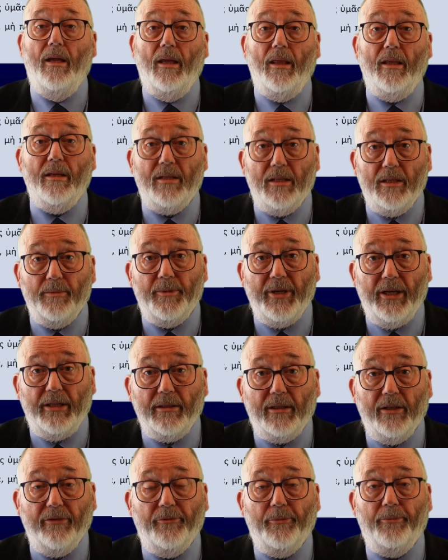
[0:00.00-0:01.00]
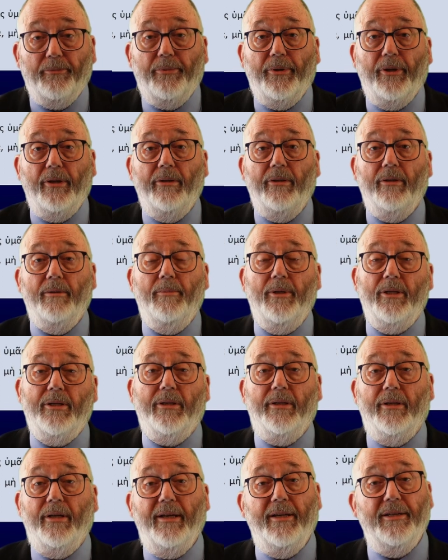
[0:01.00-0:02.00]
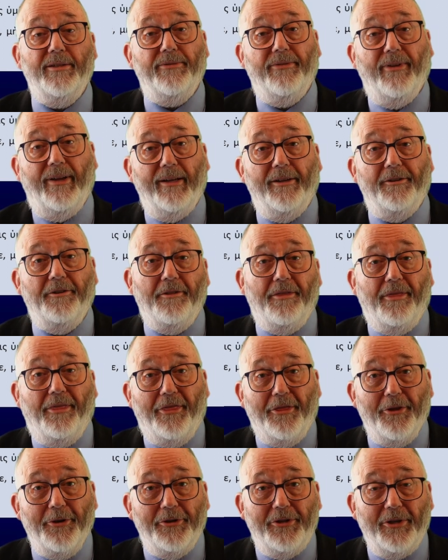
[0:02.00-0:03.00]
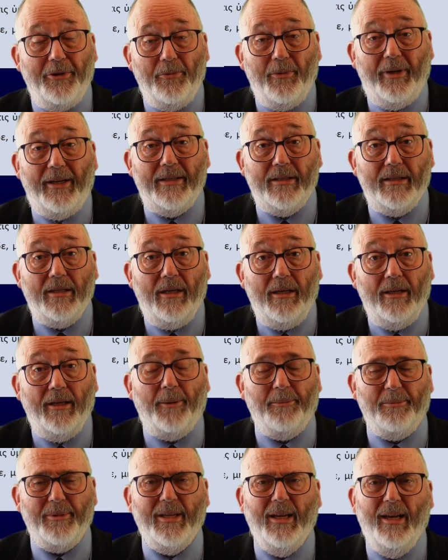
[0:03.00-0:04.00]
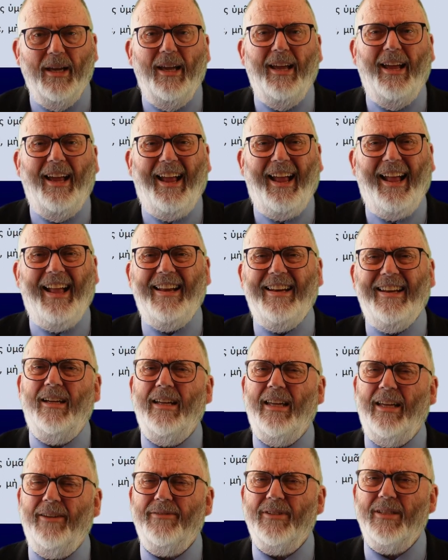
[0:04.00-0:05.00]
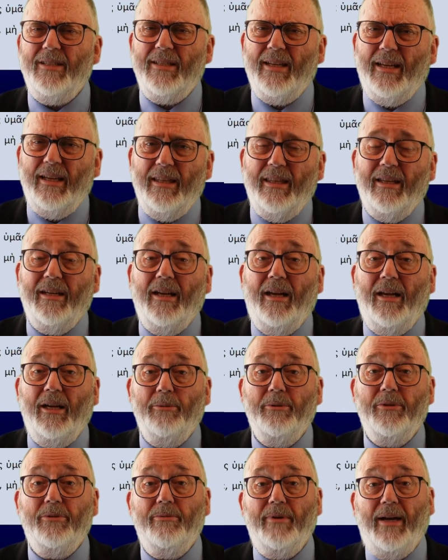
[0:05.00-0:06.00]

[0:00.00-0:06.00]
The subjunctive of prohibition is found 31 times, and I have to say that I was